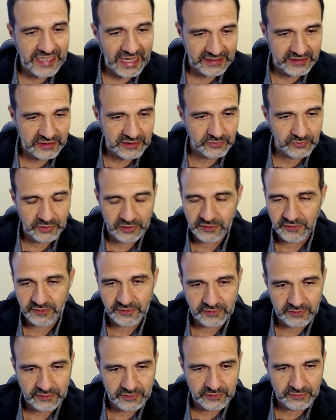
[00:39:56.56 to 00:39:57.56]
sites.
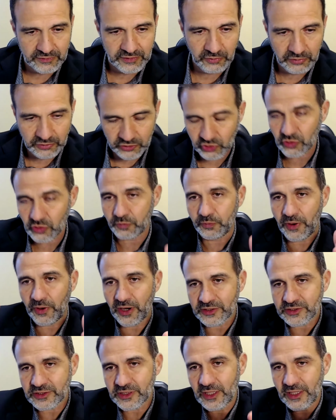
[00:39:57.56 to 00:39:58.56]
There were 2
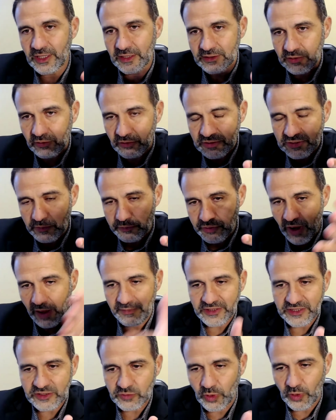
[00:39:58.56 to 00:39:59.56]
parts. There was a
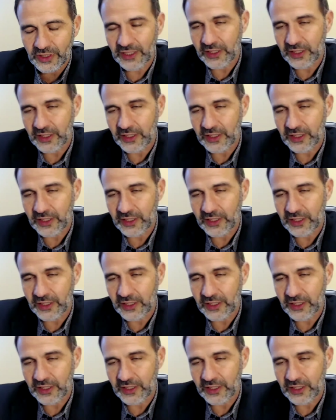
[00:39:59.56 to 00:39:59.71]
Promise